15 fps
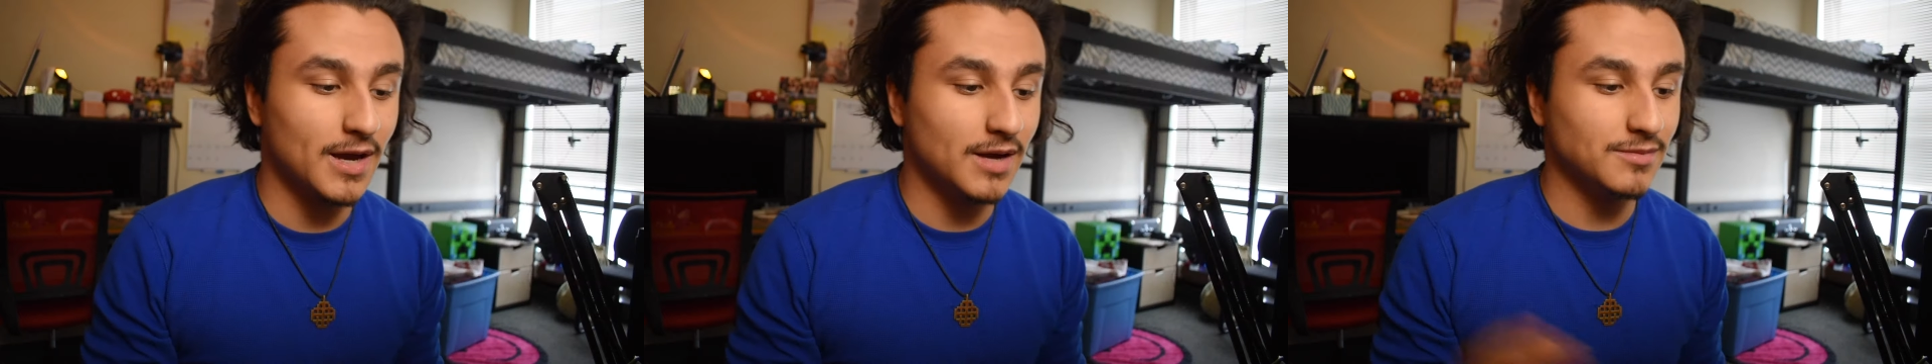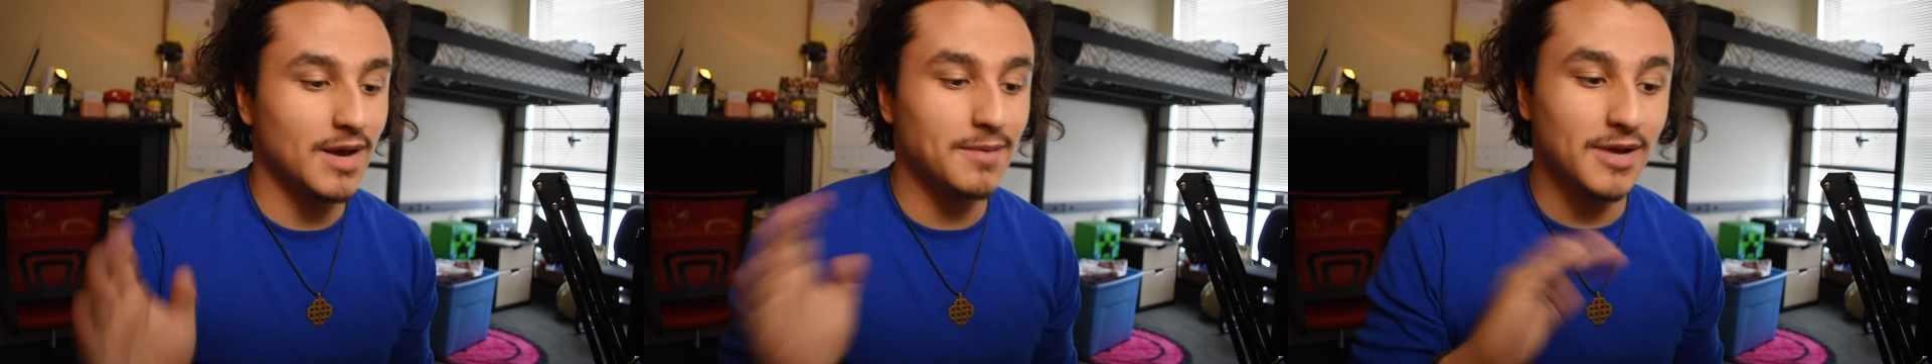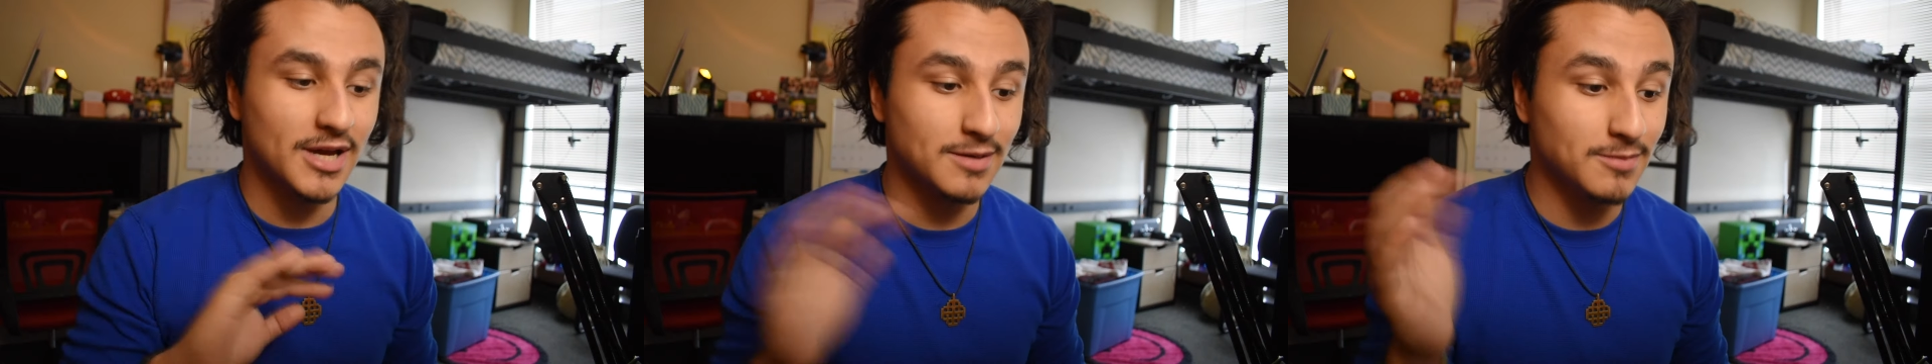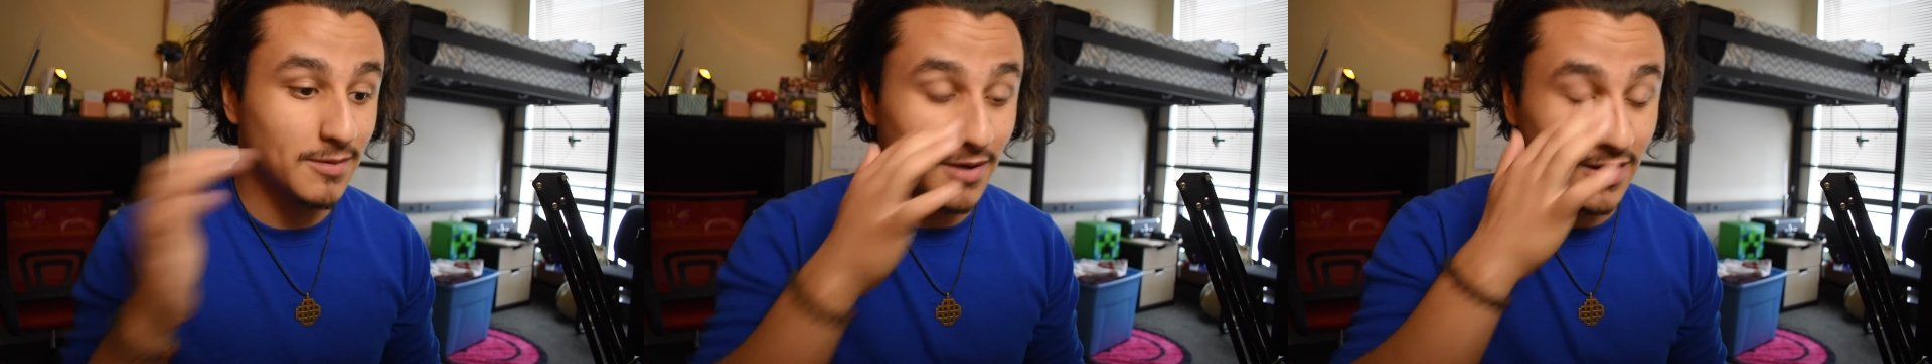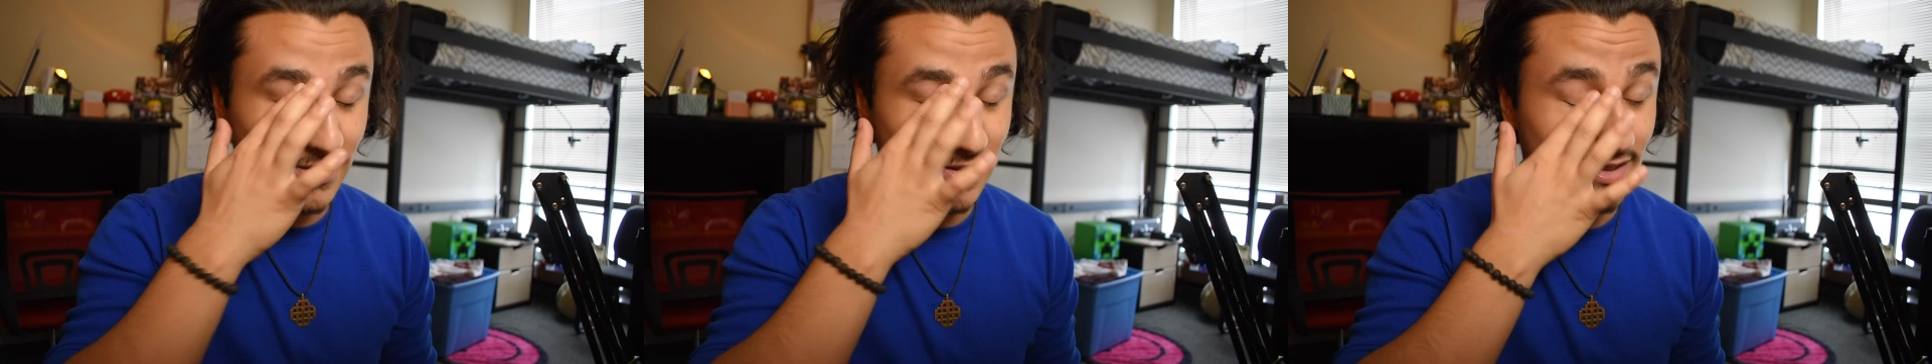I'm not gonna be
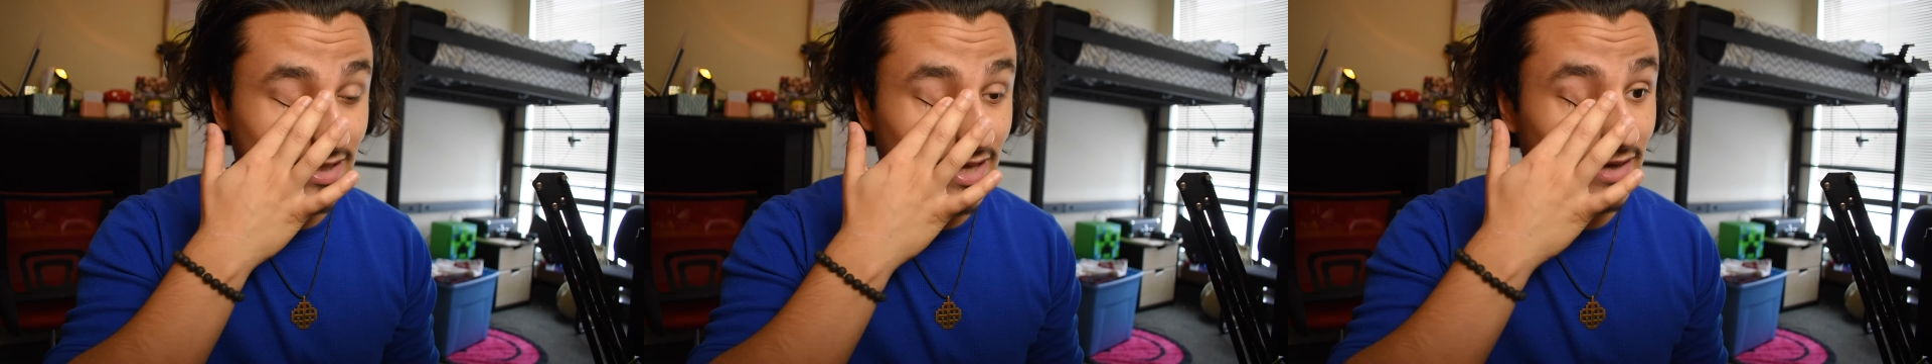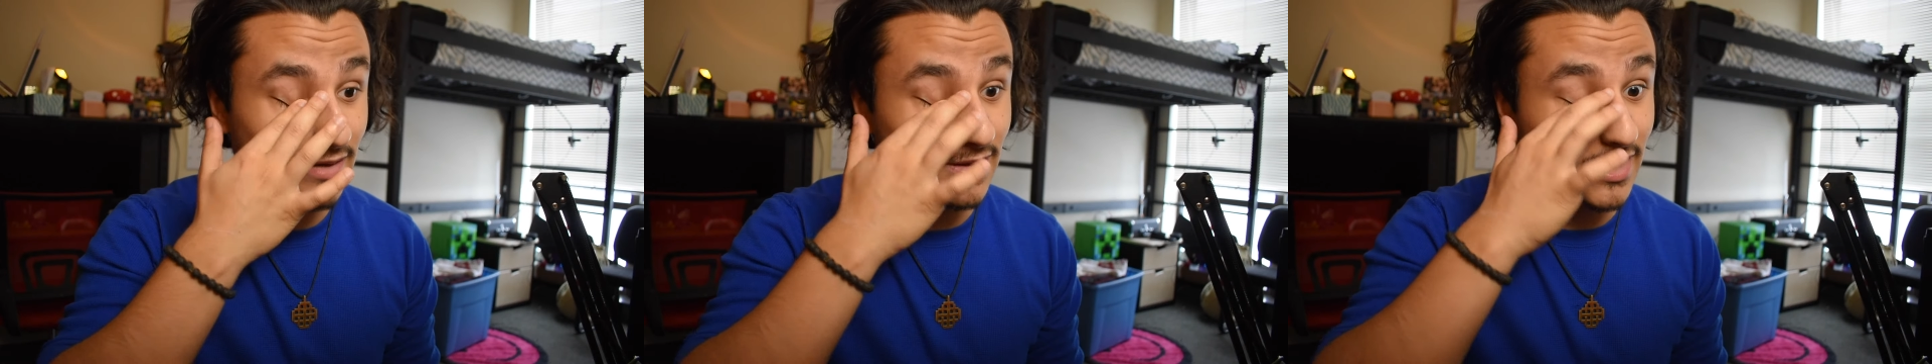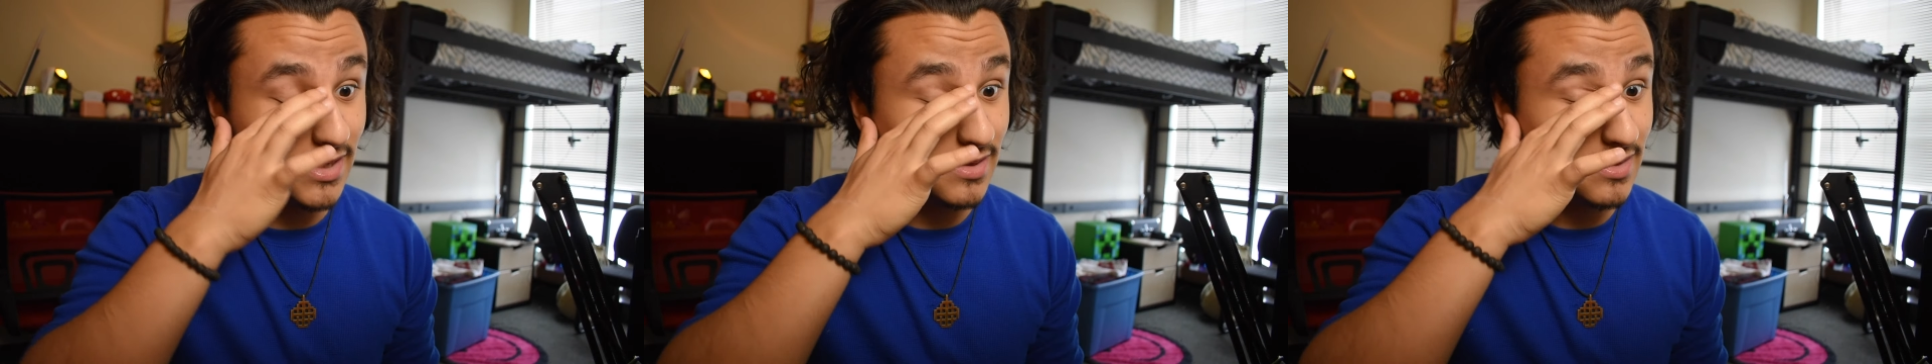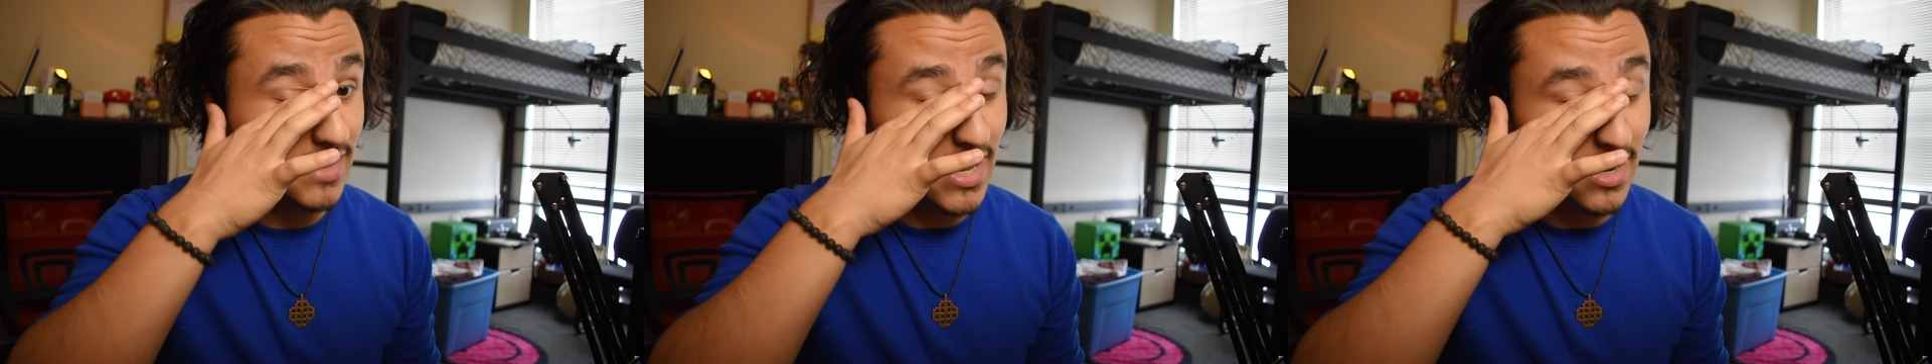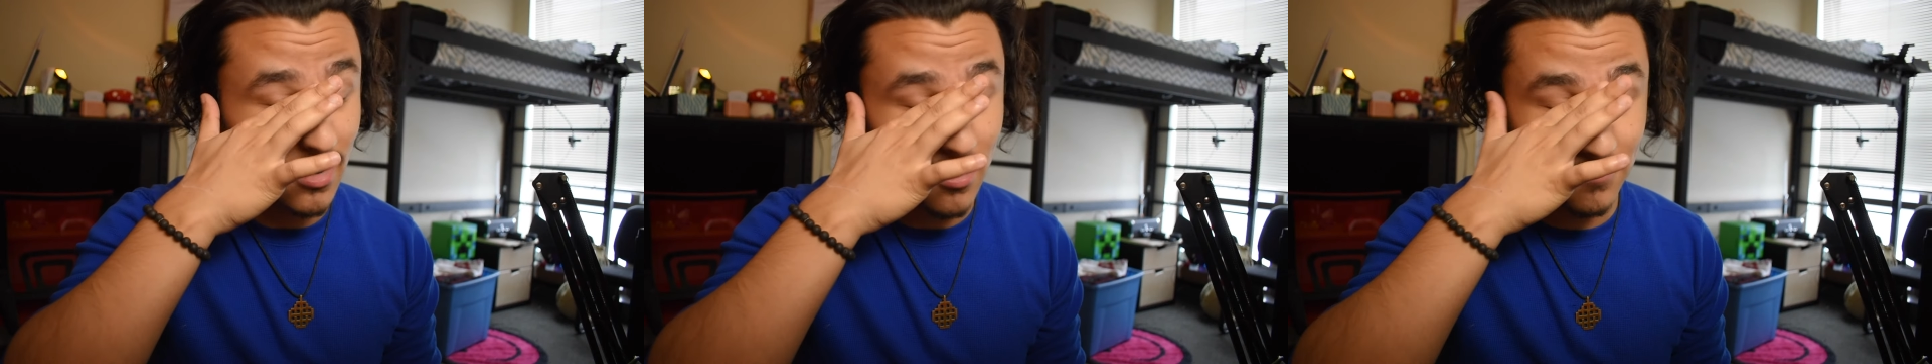pausing it that like
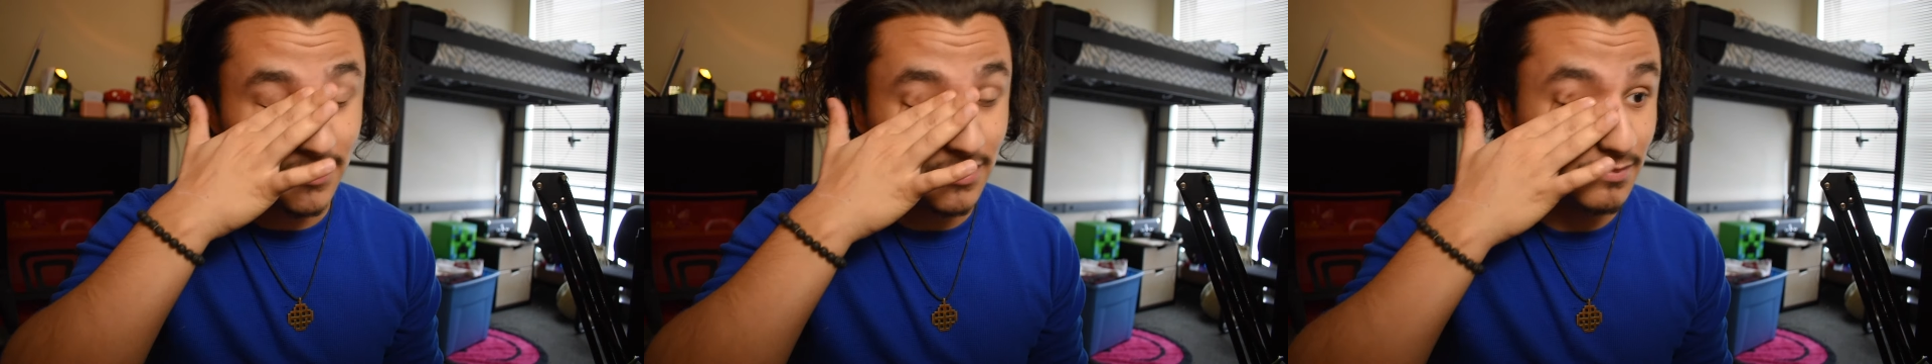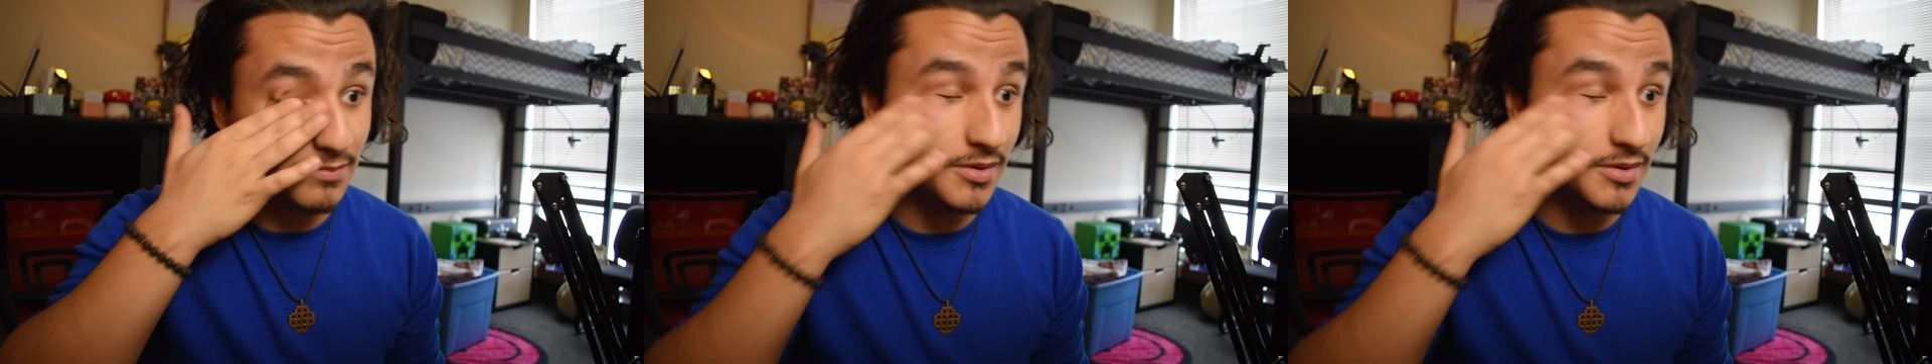that often,